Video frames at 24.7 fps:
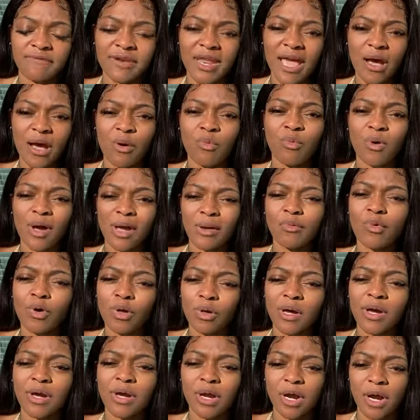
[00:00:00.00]
Now, what
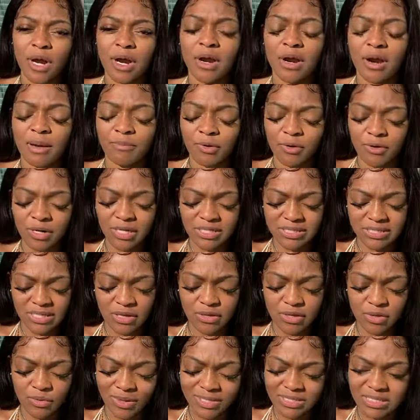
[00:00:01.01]
will occur? I'm going to tell
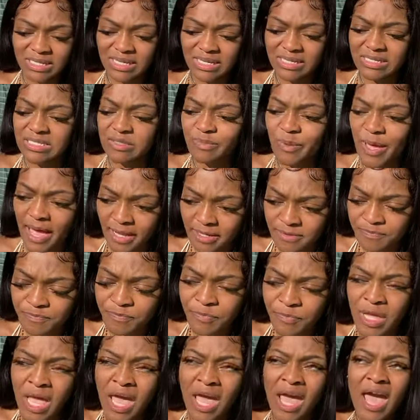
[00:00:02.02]
you what to expect.
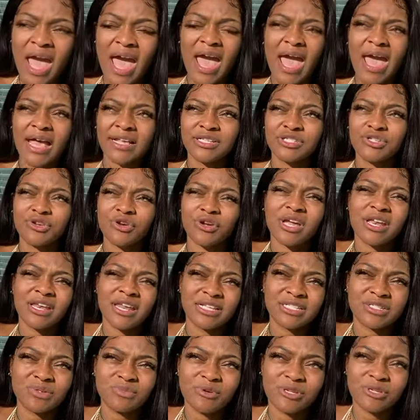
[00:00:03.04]
As you're
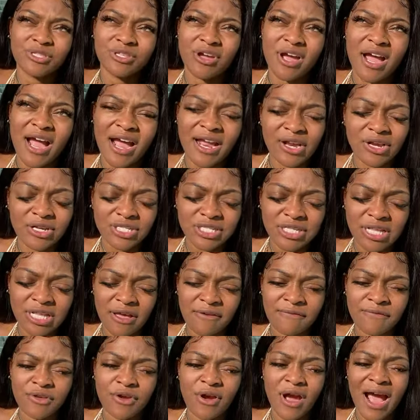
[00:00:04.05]
connecting with your higher
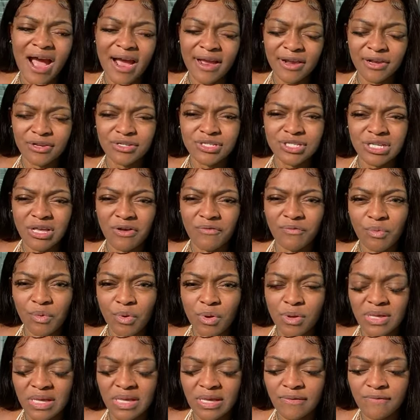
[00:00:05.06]
self
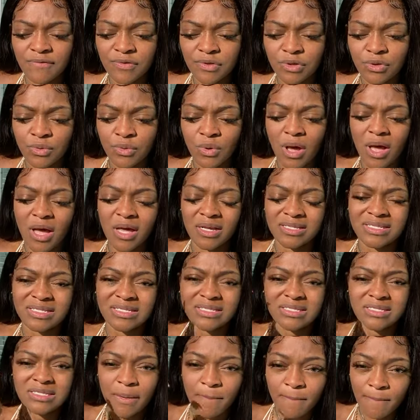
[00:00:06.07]
will give you a
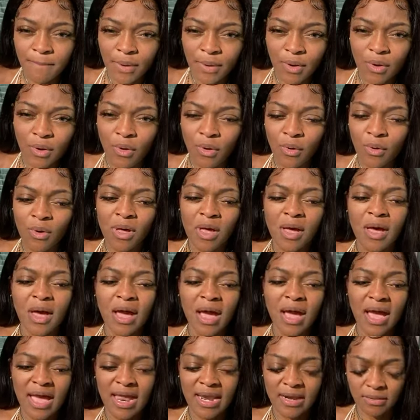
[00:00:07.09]
symbol,
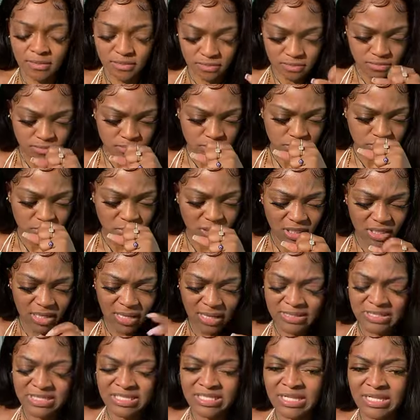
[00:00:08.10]

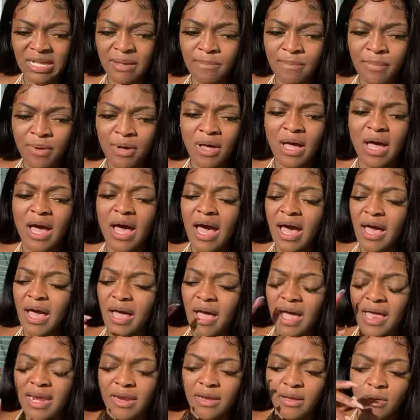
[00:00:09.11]

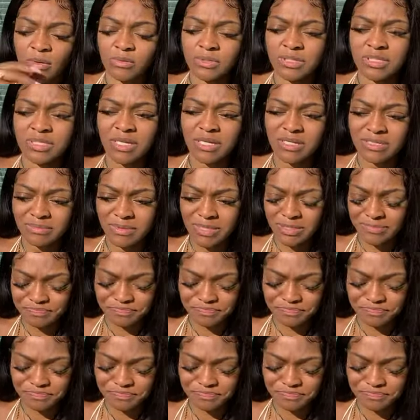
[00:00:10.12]
oh, excuse me.